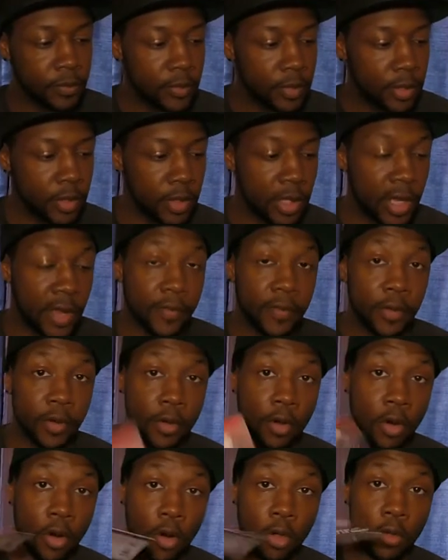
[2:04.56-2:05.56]
Then you have your
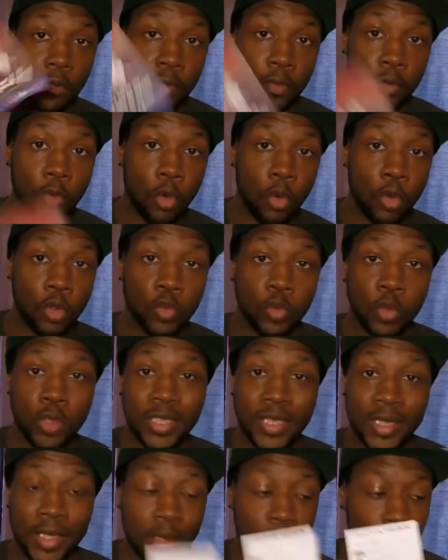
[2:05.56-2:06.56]
card, of course,
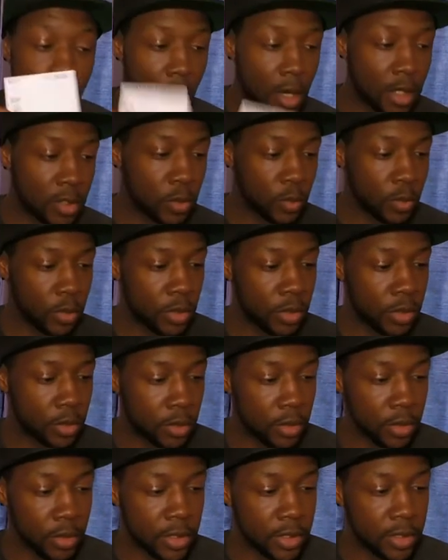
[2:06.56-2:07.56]
what's in the box. I'm gonna
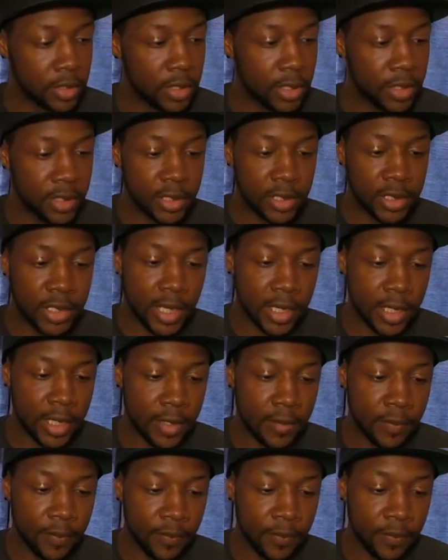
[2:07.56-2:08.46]
get to that in a second.